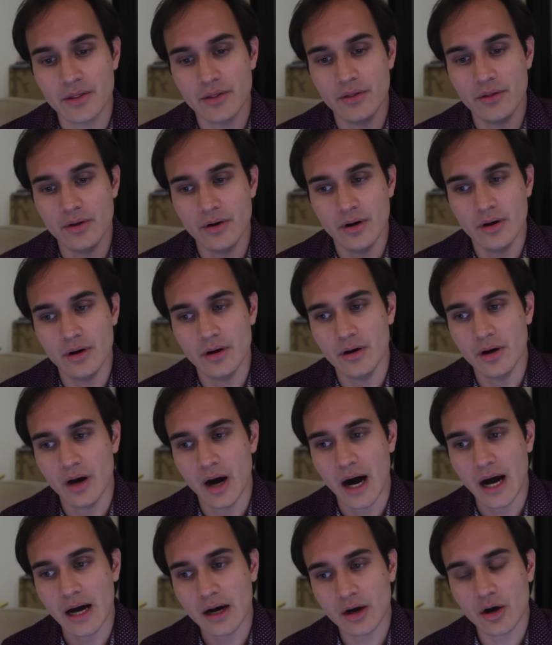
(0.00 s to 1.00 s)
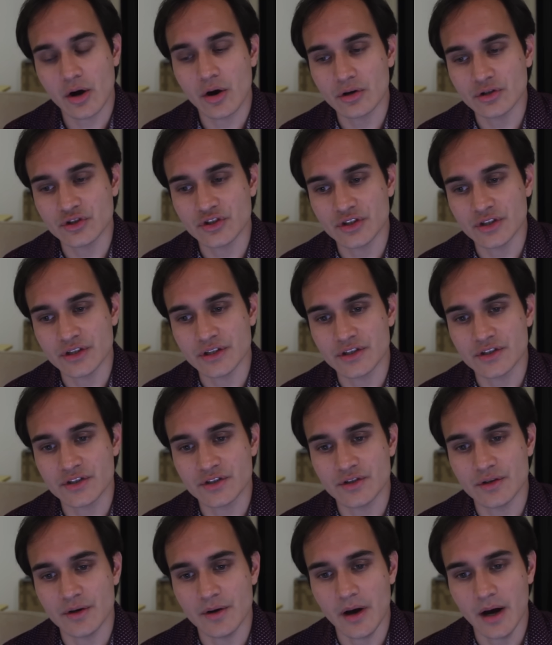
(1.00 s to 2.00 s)
the
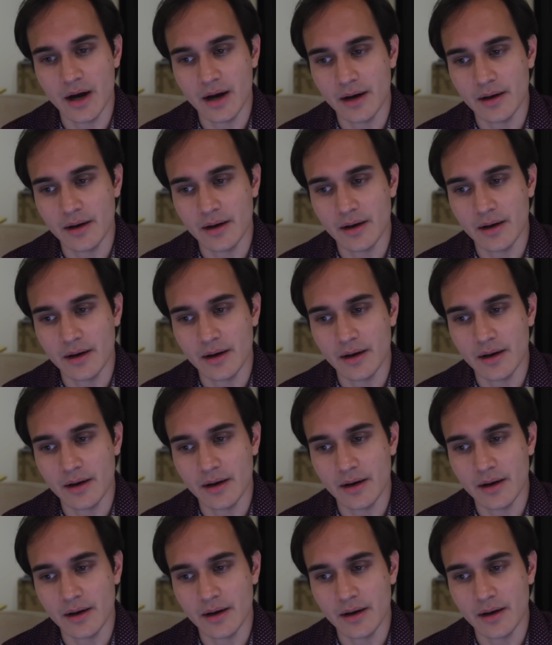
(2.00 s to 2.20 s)
unconscious